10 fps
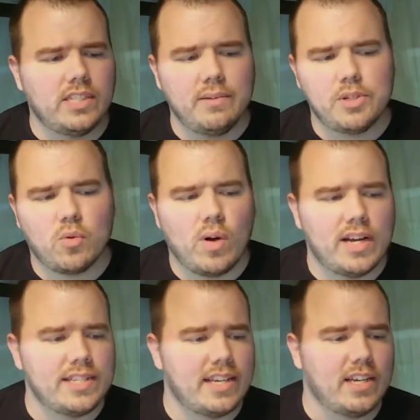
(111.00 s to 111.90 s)

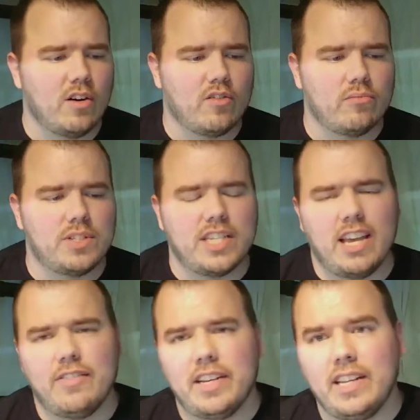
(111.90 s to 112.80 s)
Temperature-wise, they can go from
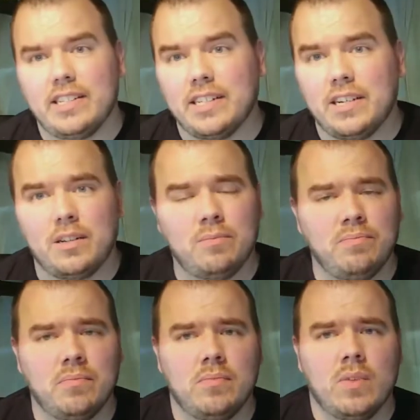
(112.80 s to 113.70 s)
70 to,
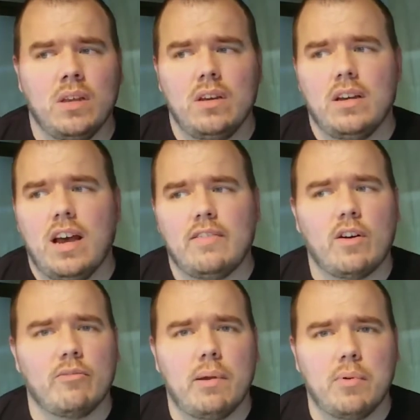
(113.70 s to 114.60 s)
I've
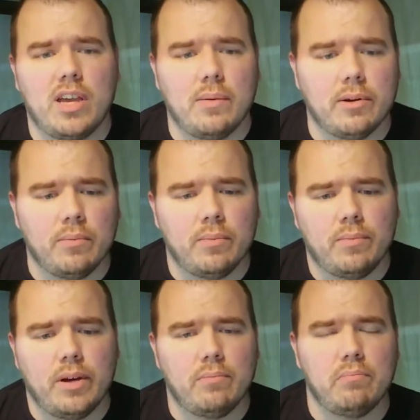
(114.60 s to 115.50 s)
heard people keeping them
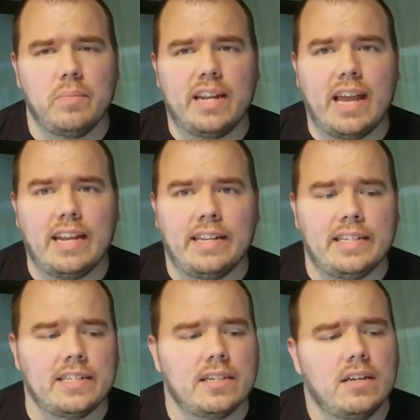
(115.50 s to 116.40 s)
up
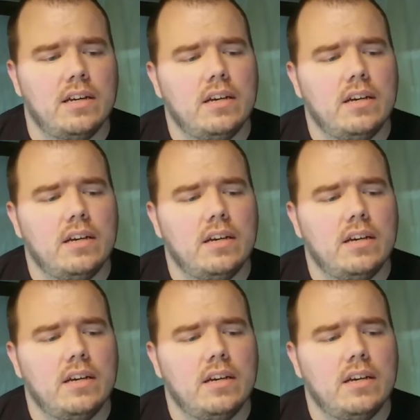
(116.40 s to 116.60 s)
mid-80s.